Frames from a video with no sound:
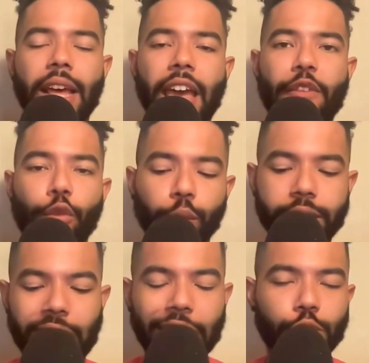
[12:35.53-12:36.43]
And for
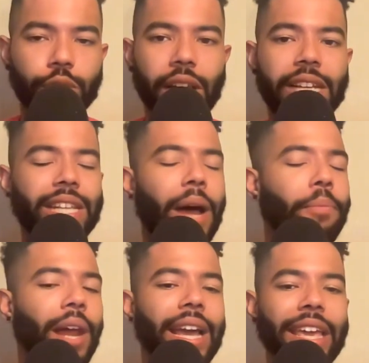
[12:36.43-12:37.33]
this exercise,
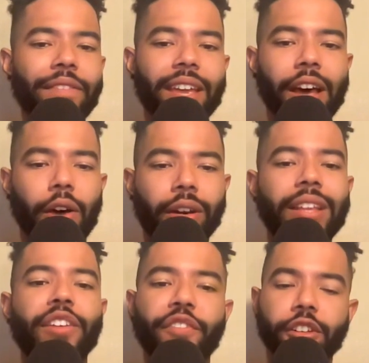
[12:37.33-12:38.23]
I'm not even
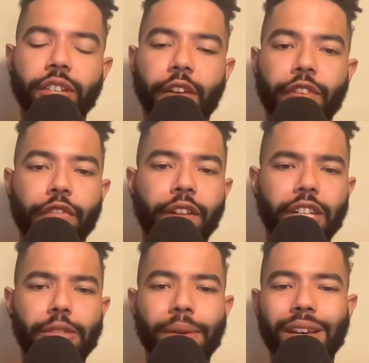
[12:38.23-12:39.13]
counting the Philadelphia
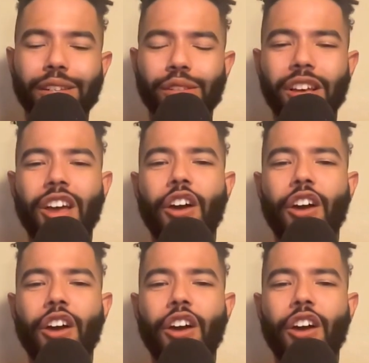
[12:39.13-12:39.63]
Phillies, because